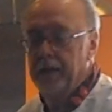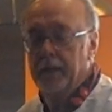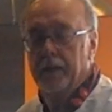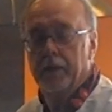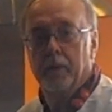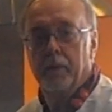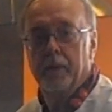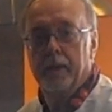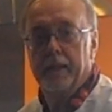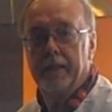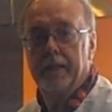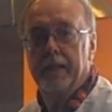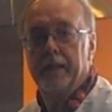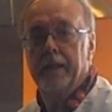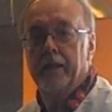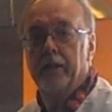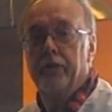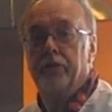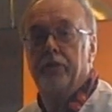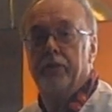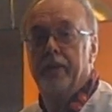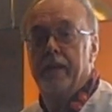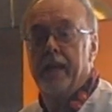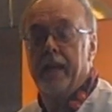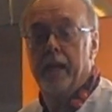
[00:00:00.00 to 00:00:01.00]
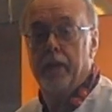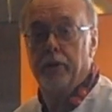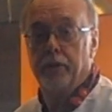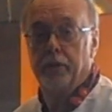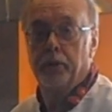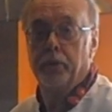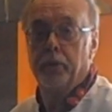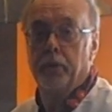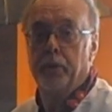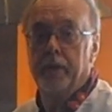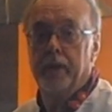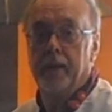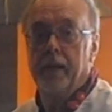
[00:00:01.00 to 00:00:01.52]
ingredient is the
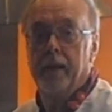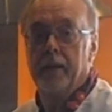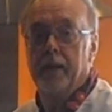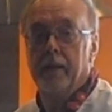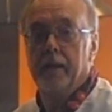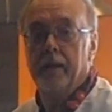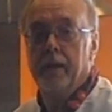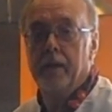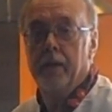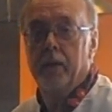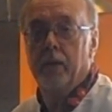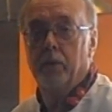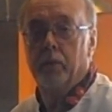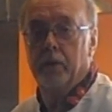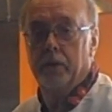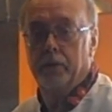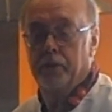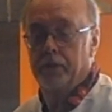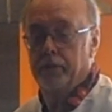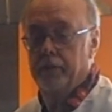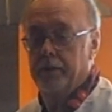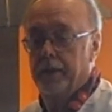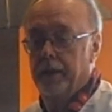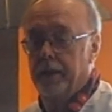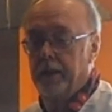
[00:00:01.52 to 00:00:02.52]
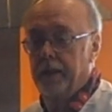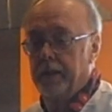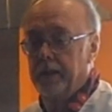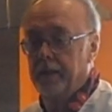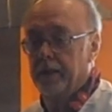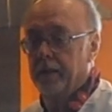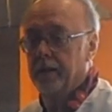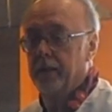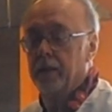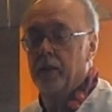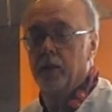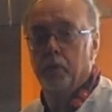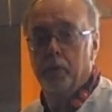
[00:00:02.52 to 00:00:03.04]
andouille, which is
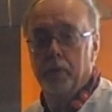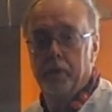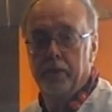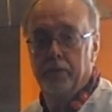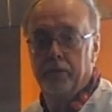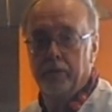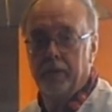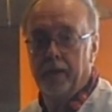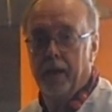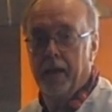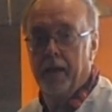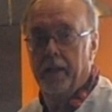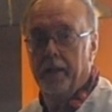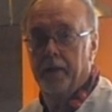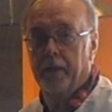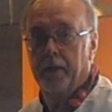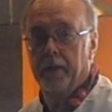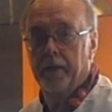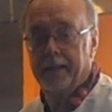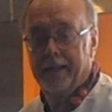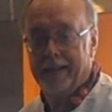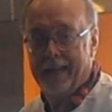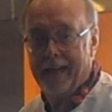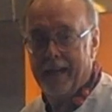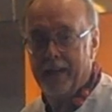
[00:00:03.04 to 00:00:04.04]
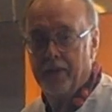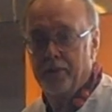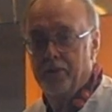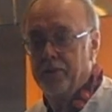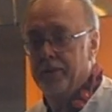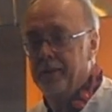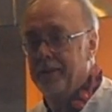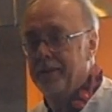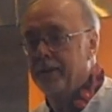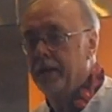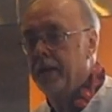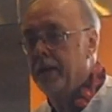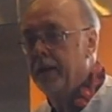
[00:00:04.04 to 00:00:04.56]
a Louisiana
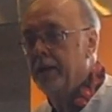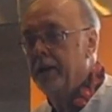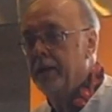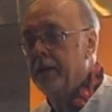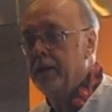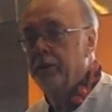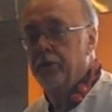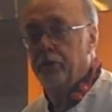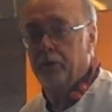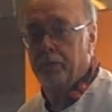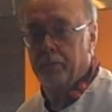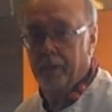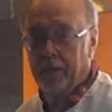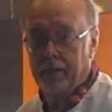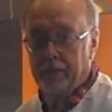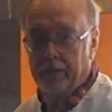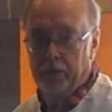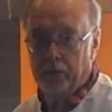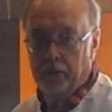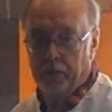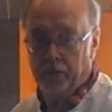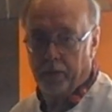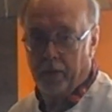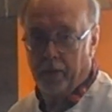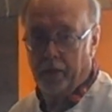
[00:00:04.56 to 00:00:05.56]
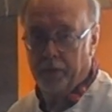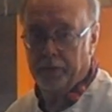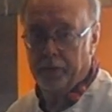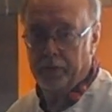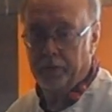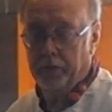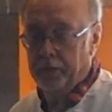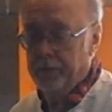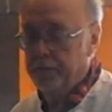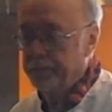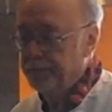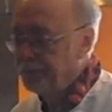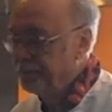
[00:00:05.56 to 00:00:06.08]
Cajun spicy
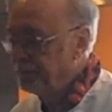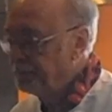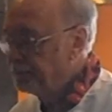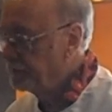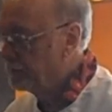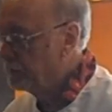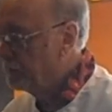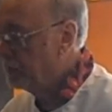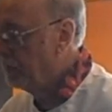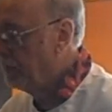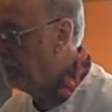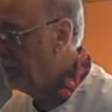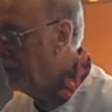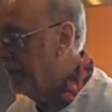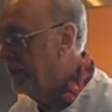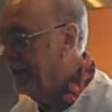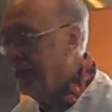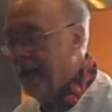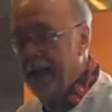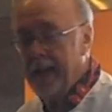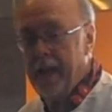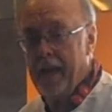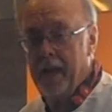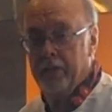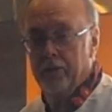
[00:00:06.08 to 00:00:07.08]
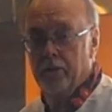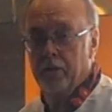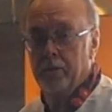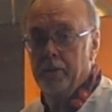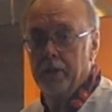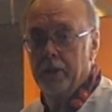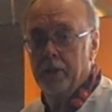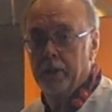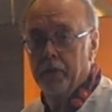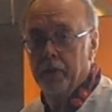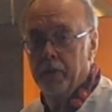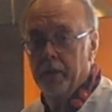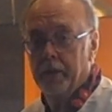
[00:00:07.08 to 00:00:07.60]
sausage. That has to be
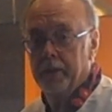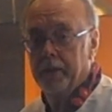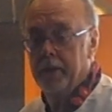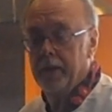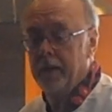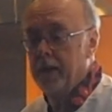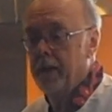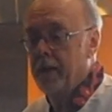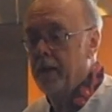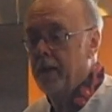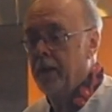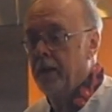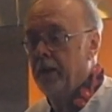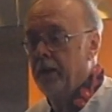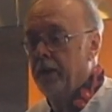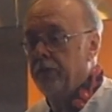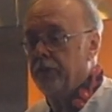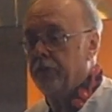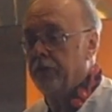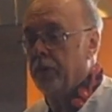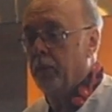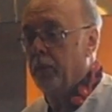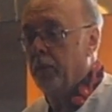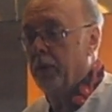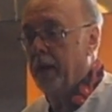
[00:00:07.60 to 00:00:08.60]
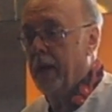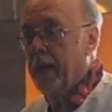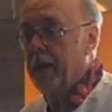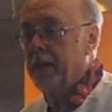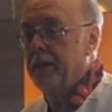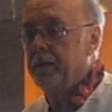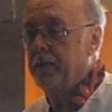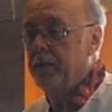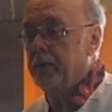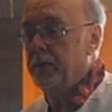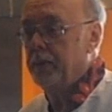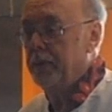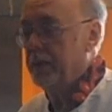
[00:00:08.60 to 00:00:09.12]
cooked. So what I
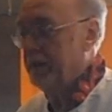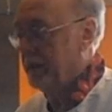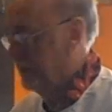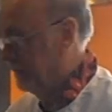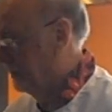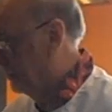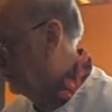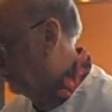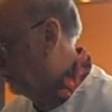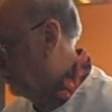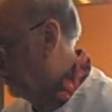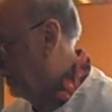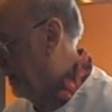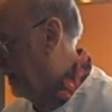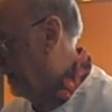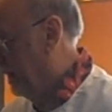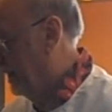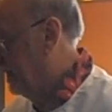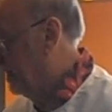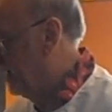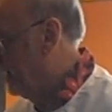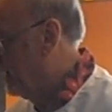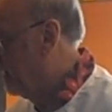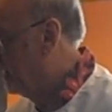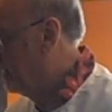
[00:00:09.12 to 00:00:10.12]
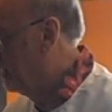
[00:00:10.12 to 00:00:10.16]
do is when I